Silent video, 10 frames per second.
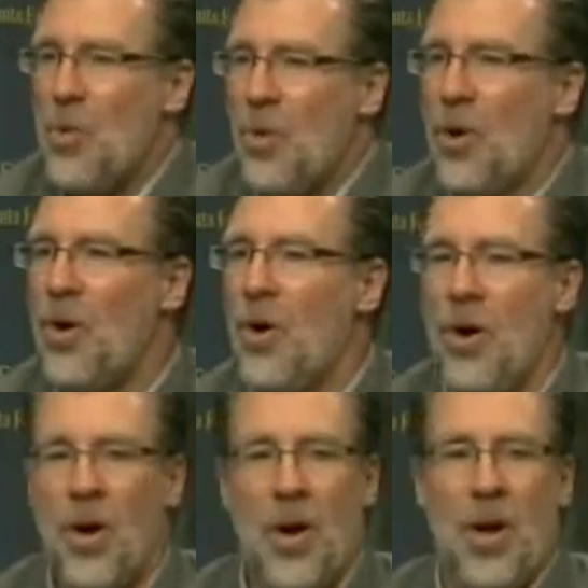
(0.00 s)

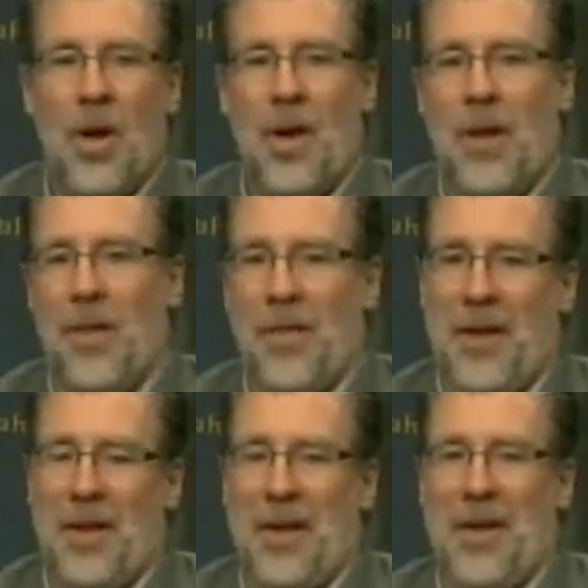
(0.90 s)
were
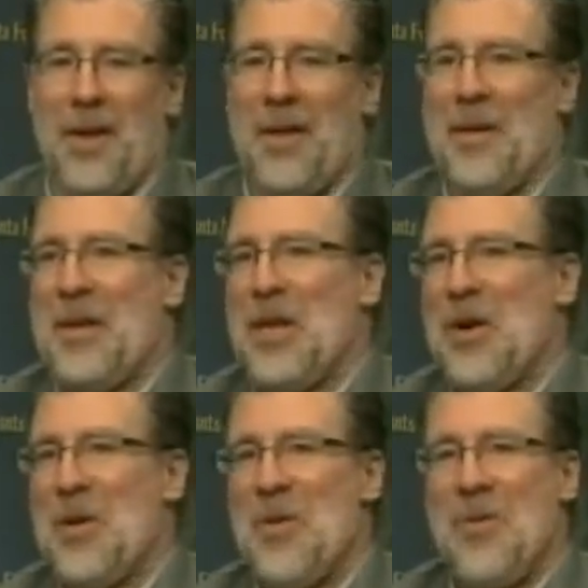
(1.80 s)
the, you
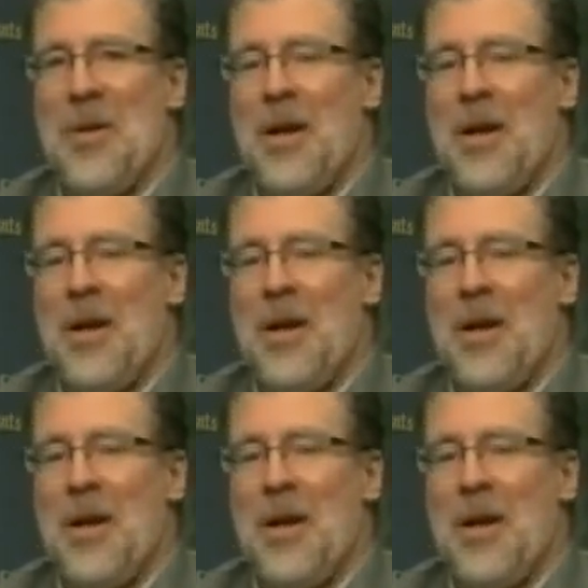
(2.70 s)
know,